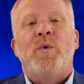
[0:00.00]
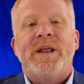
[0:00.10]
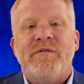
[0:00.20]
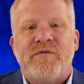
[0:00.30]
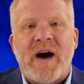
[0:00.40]
would
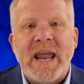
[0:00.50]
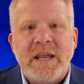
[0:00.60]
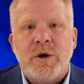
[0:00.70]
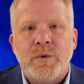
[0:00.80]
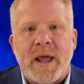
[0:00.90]

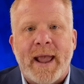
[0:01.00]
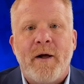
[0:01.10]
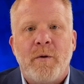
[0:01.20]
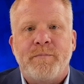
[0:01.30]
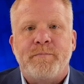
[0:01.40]
invite you to
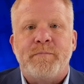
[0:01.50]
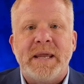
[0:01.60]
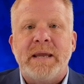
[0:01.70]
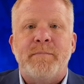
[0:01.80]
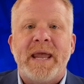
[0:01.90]
help
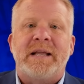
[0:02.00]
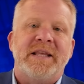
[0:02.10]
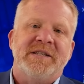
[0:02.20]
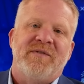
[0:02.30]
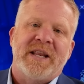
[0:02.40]
me make
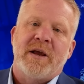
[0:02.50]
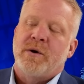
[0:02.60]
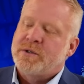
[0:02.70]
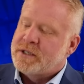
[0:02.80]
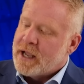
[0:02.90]
these
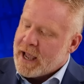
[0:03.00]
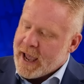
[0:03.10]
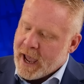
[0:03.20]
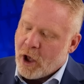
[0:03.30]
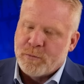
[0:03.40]
videos,
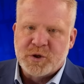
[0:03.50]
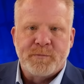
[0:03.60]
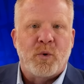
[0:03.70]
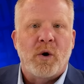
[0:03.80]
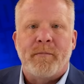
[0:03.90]
help
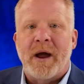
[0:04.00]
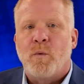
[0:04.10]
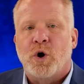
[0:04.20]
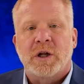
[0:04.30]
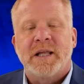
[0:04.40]
support my
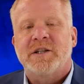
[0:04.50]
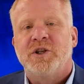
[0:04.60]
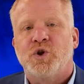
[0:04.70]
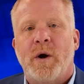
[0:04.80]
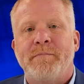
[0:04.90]
work. Click
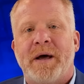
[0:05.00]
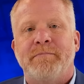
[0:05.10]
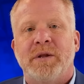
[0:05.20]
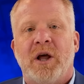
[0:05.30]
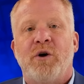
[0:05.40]
the join
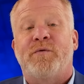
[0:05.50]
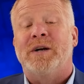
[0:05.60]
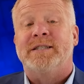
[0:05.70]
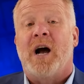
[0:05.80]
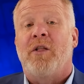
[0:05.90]
button below.
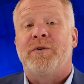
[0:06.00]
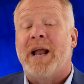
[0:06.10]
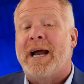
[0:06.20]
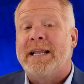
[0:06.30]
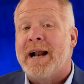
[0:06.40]
For
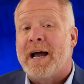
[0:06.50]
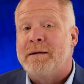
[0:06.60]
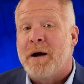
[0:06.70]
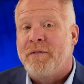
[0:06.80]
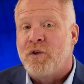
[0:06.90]
$1.99
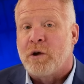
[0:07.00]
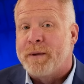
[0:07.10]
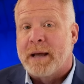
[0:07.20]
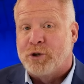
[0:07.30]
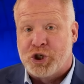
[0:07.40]
a month, you can
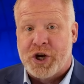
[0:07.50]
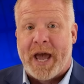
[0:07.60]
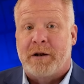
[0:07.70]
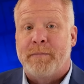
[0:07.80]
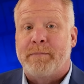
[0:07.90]
become a
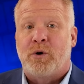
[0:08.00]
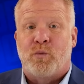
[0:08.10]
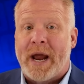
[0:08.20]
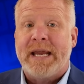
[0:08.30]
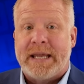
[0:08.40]
channel member
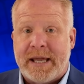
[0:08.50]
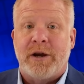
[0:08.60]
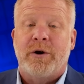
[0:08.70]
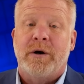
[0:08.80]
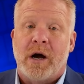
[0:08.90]
right
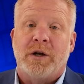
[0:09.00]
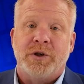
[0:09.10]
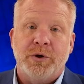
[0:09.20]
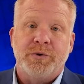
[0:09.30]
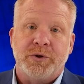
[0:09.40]
here
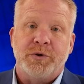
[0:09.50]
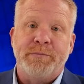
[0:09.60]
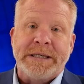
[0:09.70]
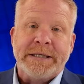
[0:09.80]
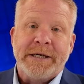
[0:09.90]
on
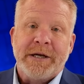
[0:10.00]
YouTube.